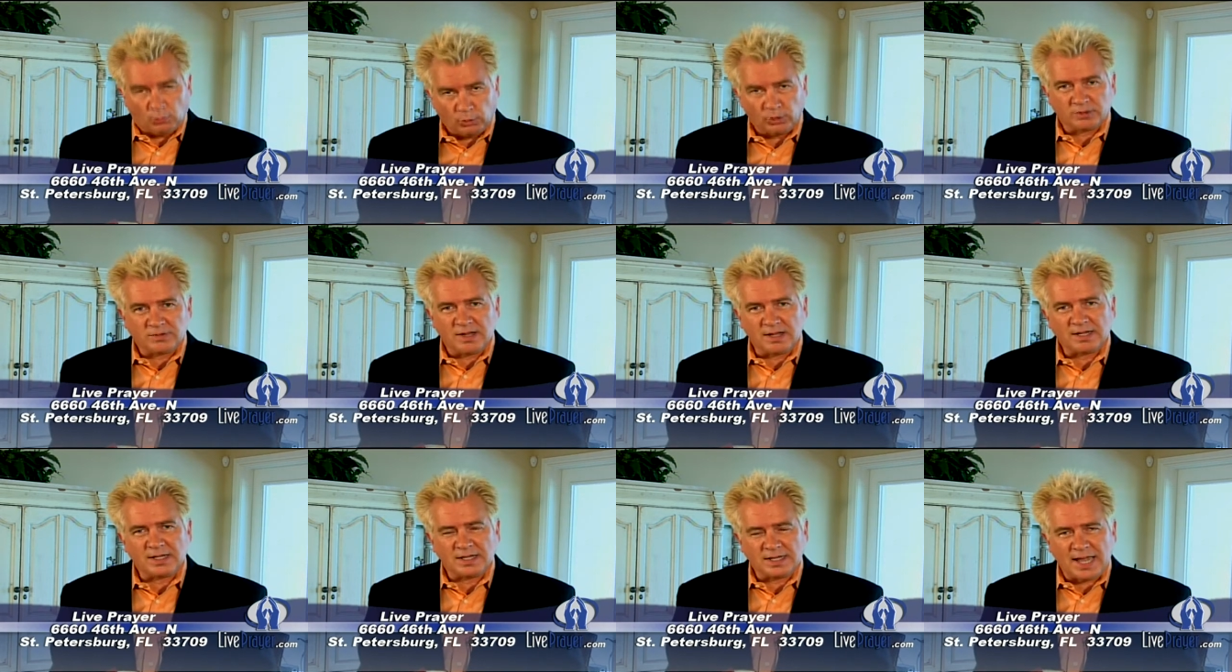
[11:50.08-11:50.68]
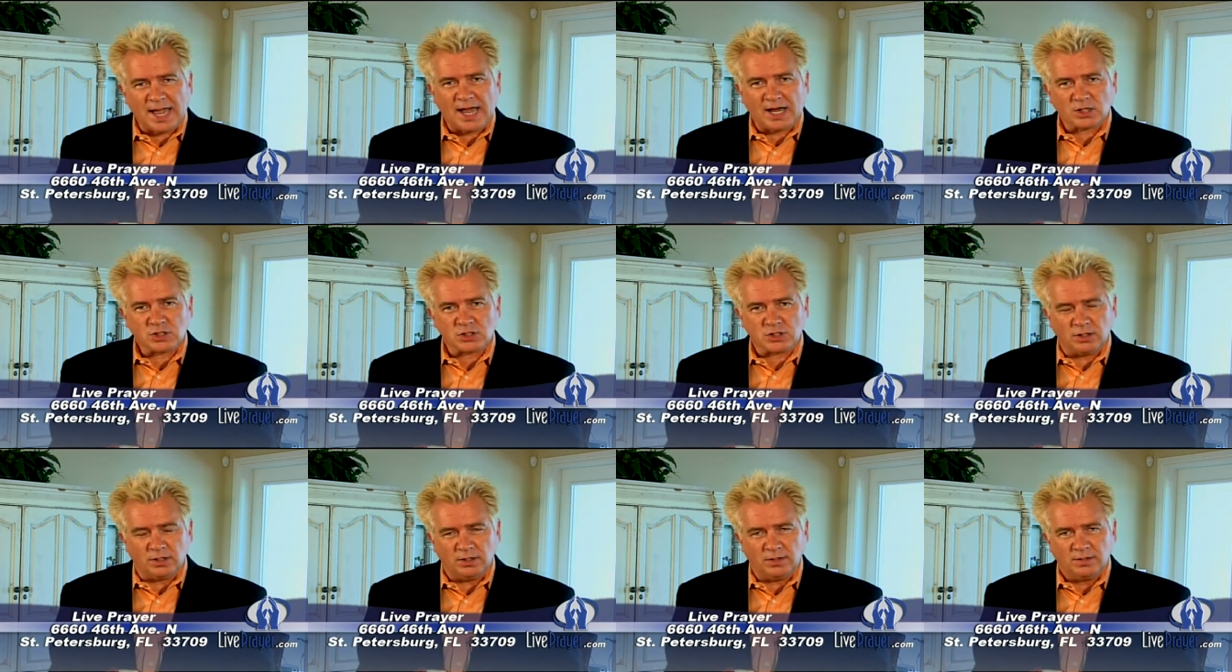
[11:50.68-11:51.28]
we're taking
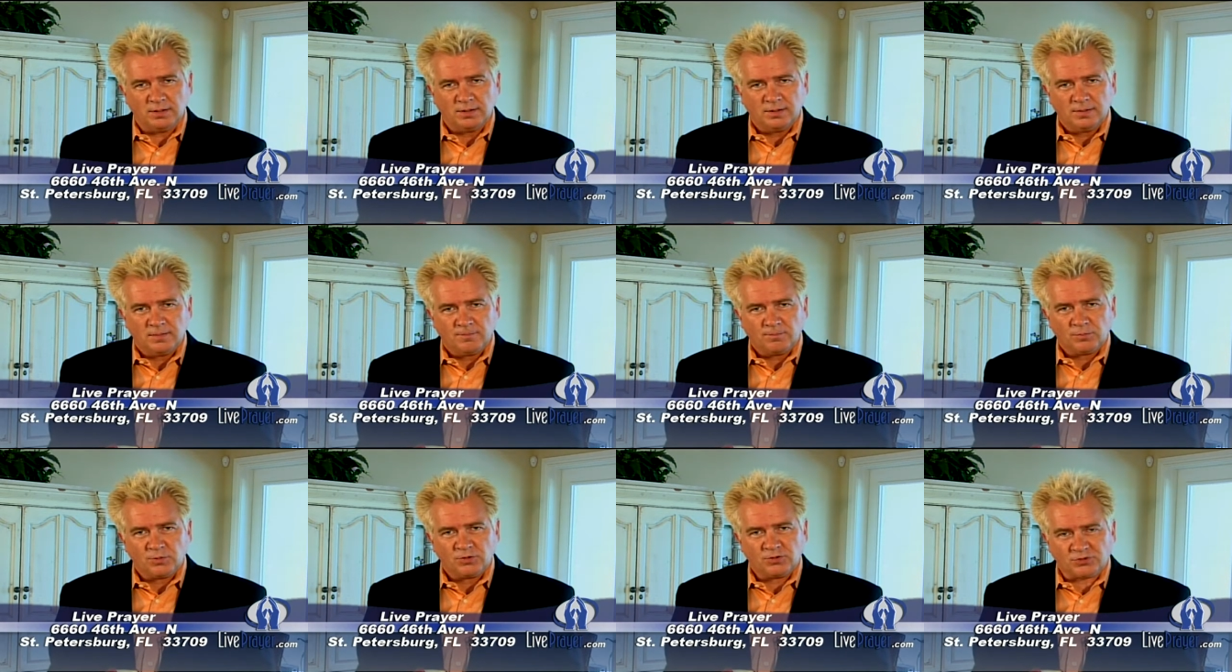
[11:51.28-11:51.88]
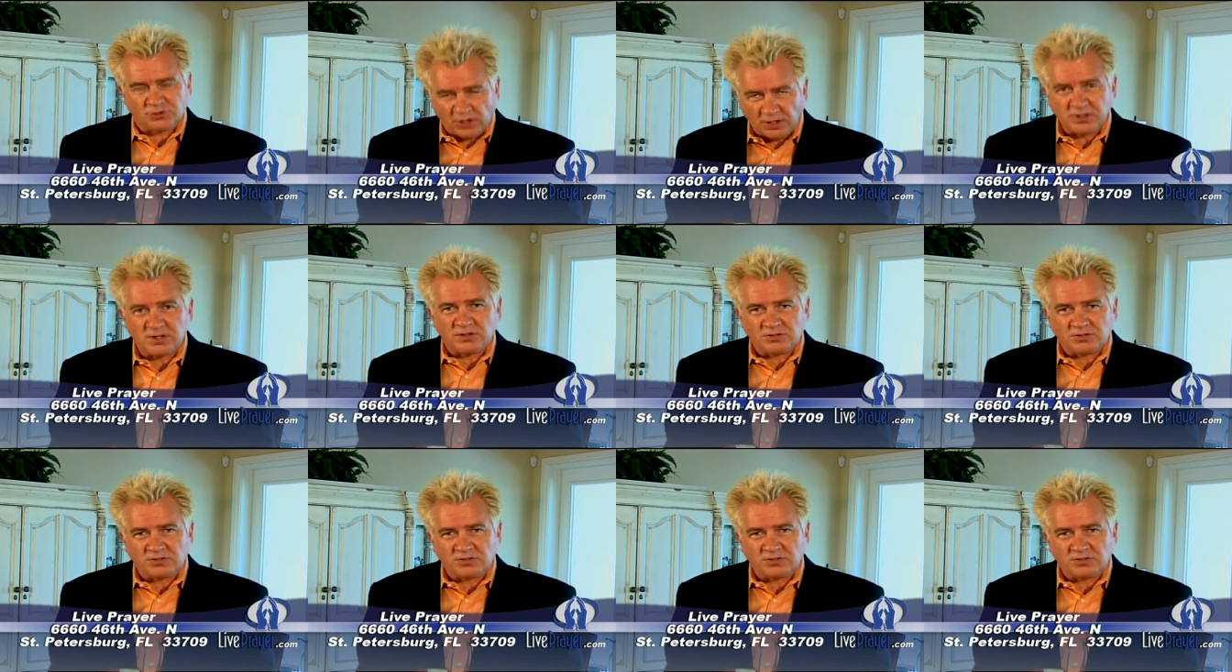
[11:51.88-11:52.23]
action. Sunday,